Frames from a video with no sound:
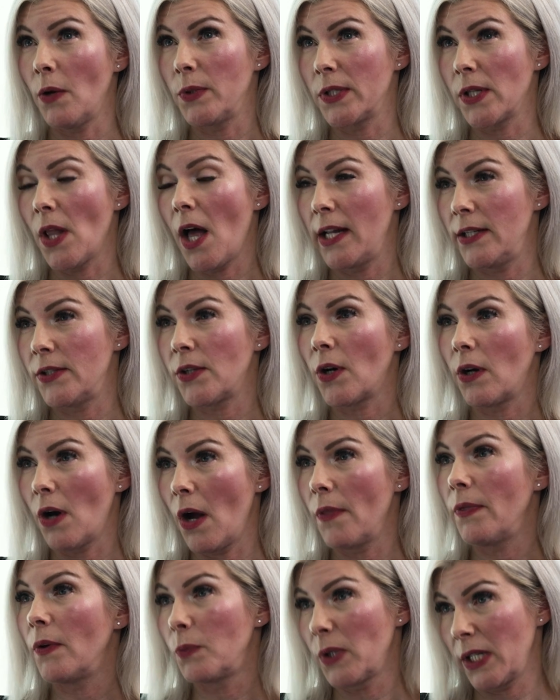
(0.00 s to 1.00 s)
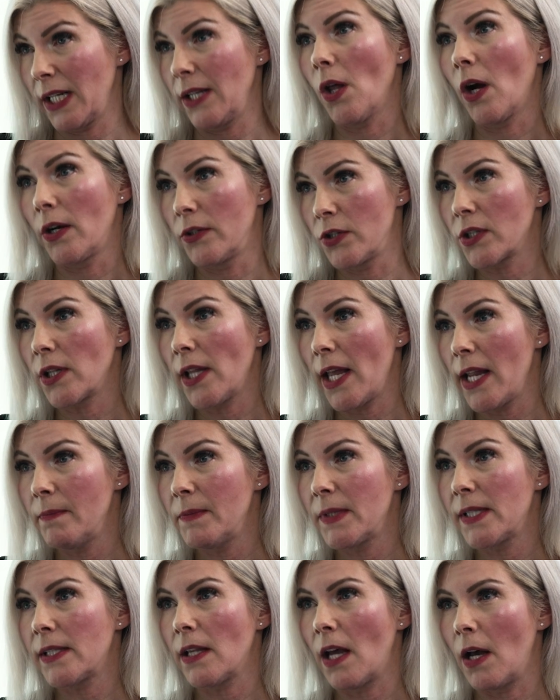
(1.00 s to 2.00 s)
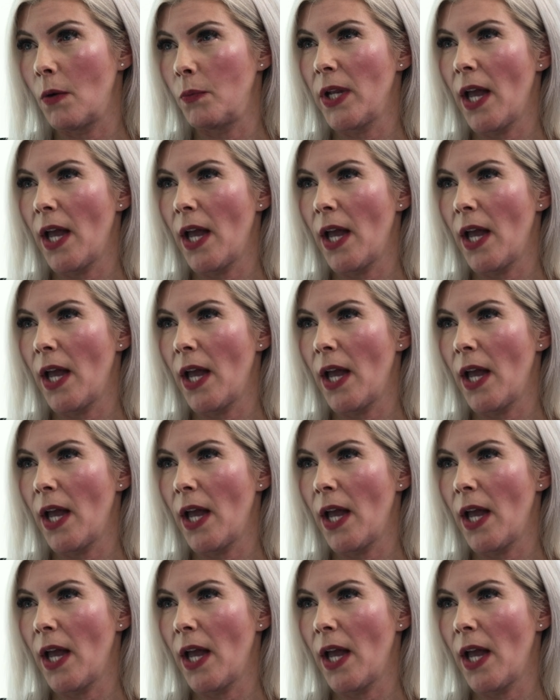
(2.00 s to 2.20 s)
those lines are on the really large claims.